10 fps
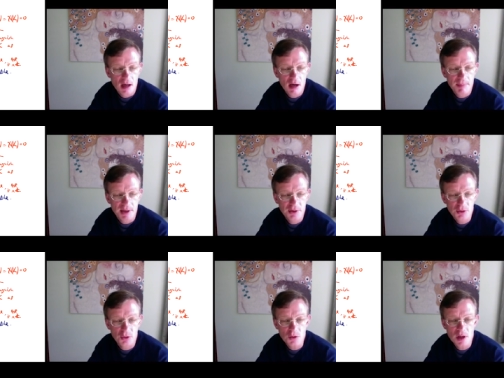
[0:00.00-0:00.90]
R P
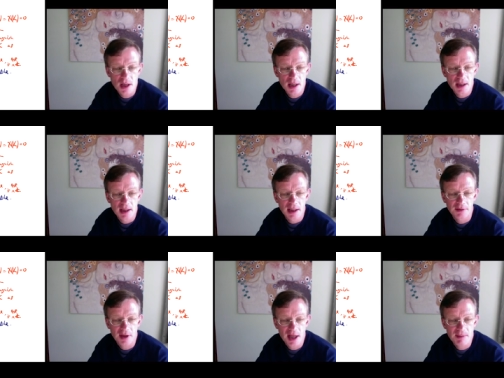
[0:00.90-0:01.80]
two
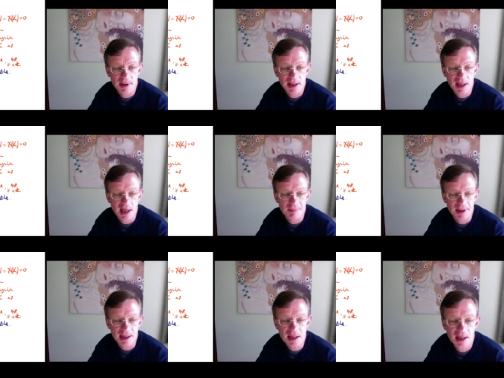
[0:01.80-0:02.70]
is A, B, A,
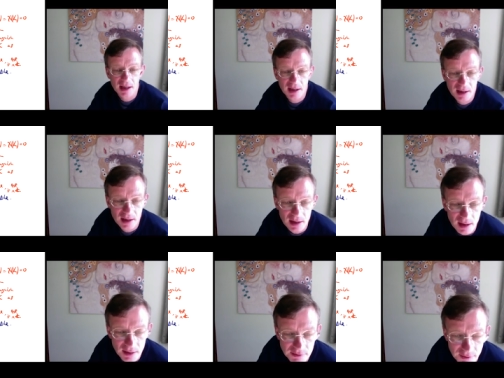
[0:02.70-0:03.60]
B.
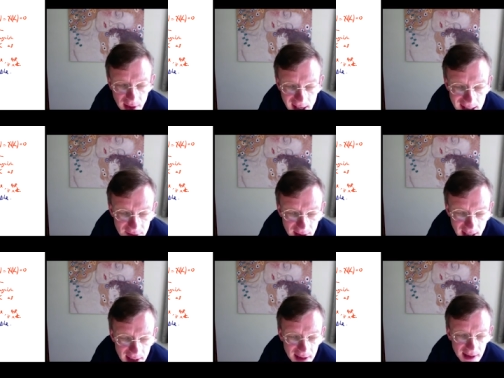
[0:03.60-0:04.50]
So the A and the
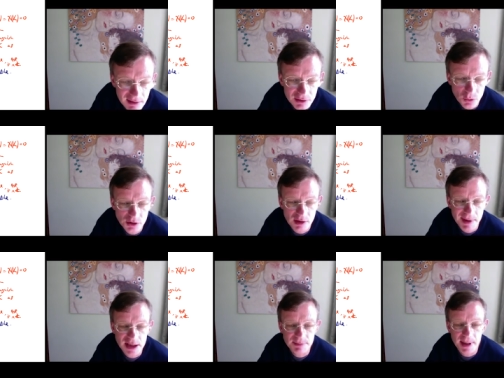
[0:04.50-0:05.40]
A here are not in a
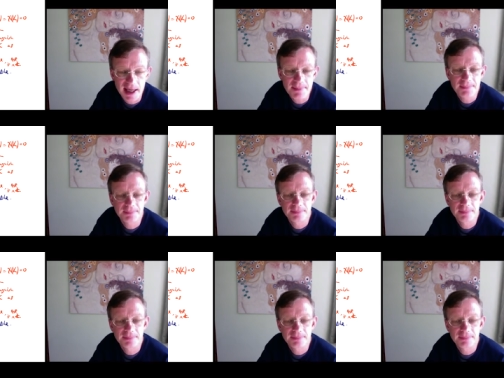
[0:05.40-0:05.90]
matched pair.